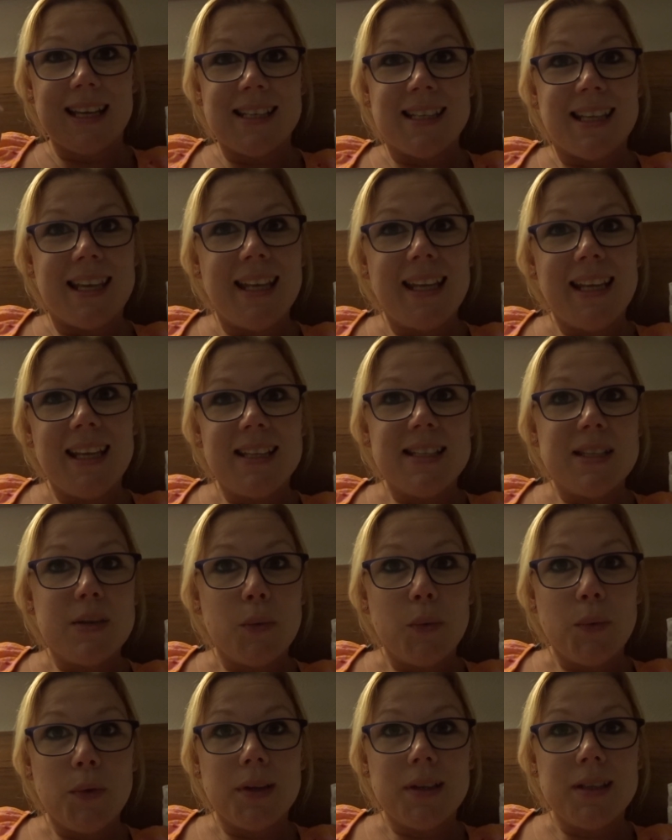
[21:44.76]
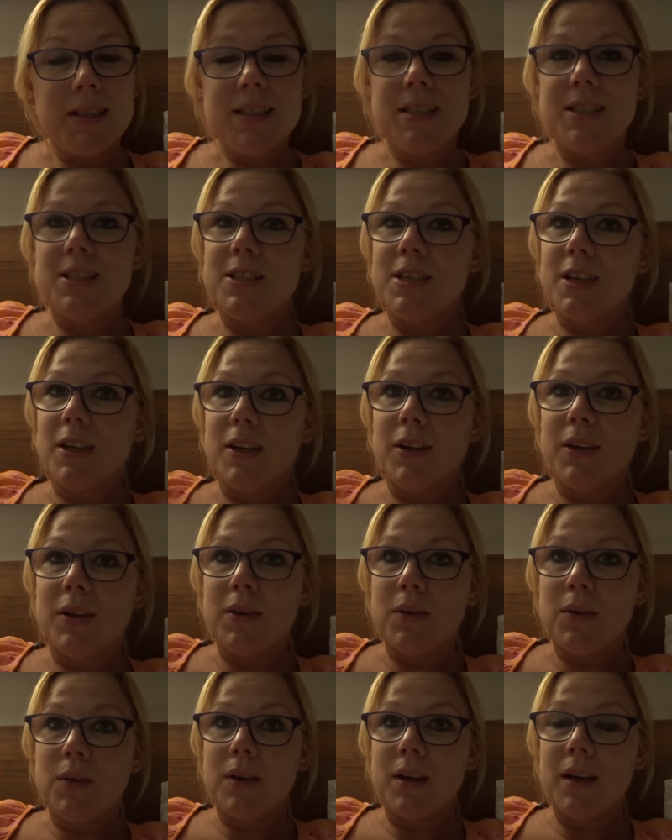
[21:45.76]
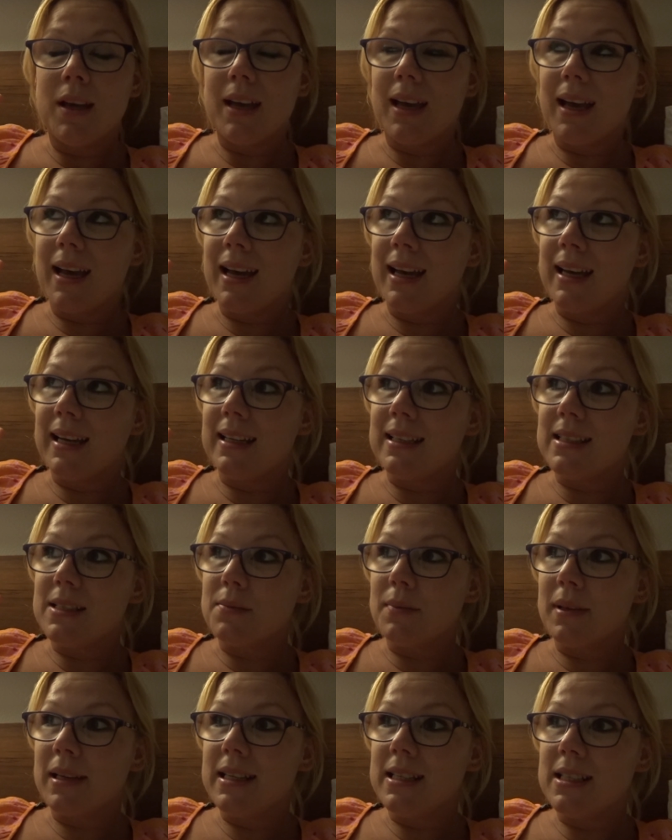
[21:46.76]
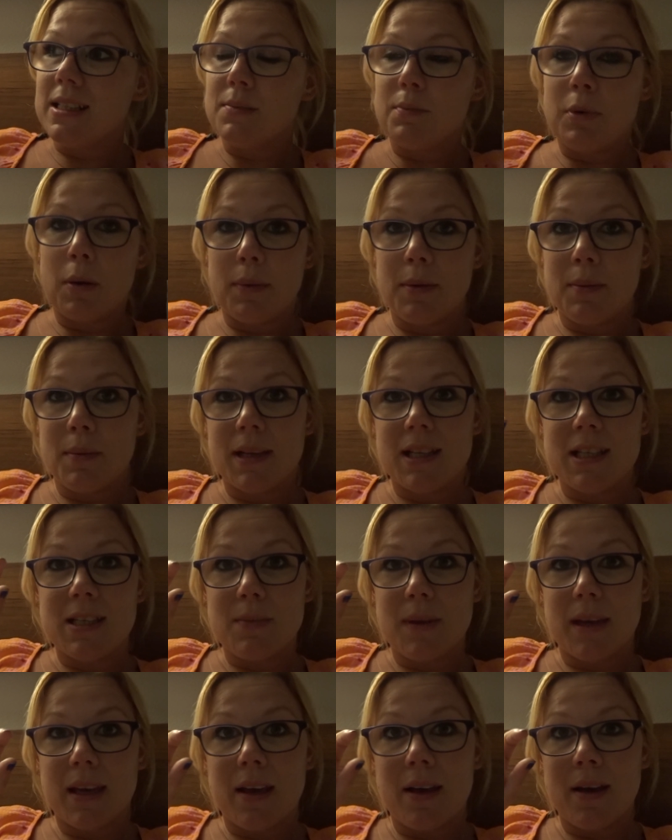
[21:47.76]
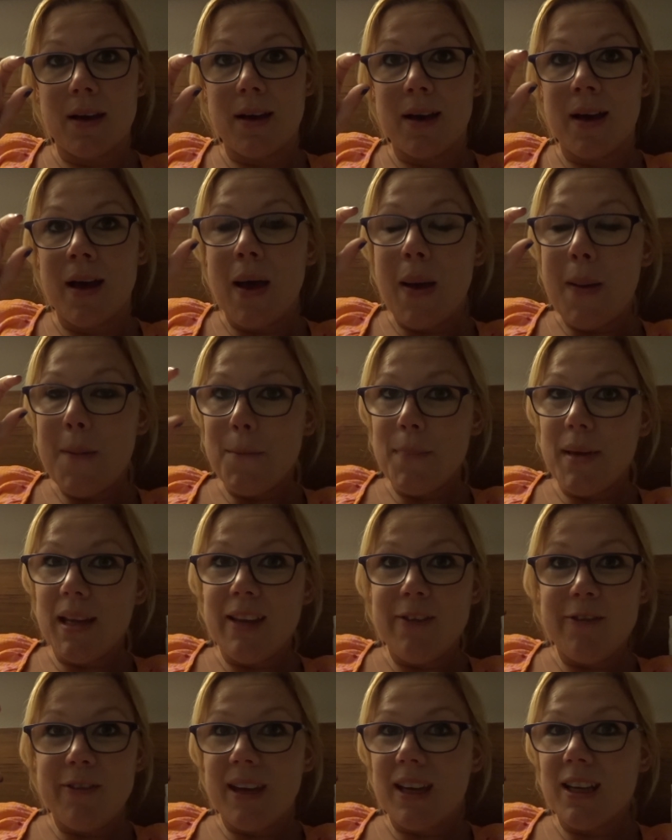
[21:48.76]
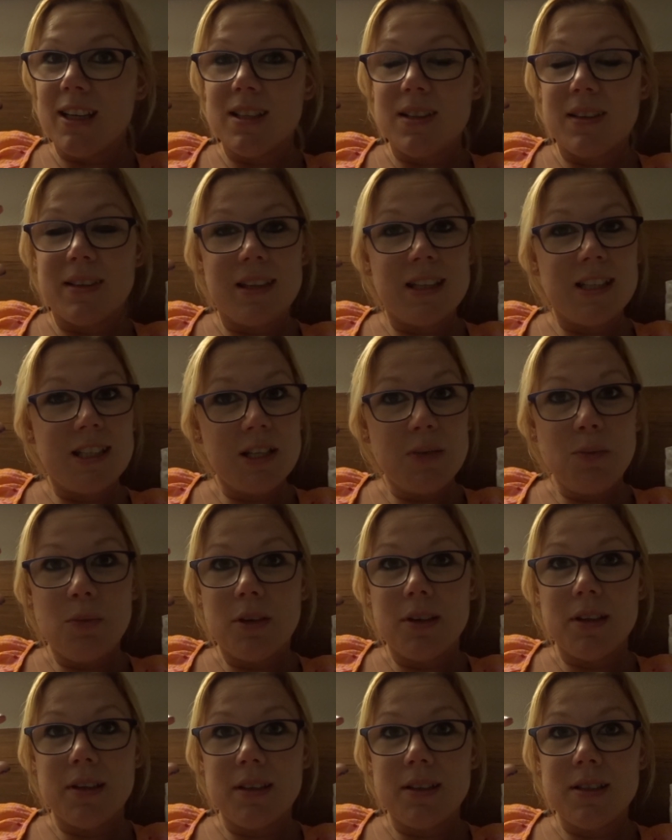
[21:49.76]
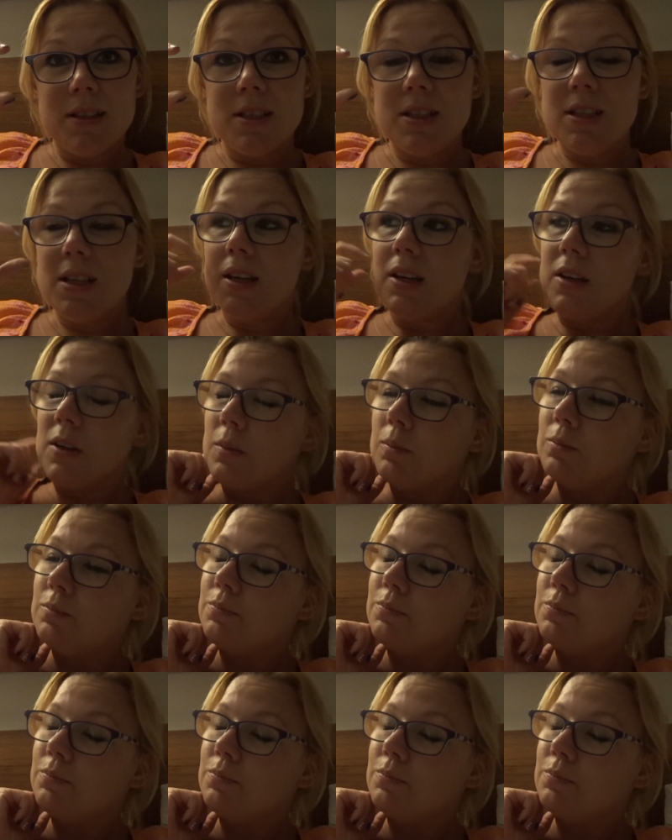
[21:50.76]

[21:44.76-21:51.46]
into Gideon's that we wanted to do, and managed Poppy managed to make her minifigure that she wanted to do.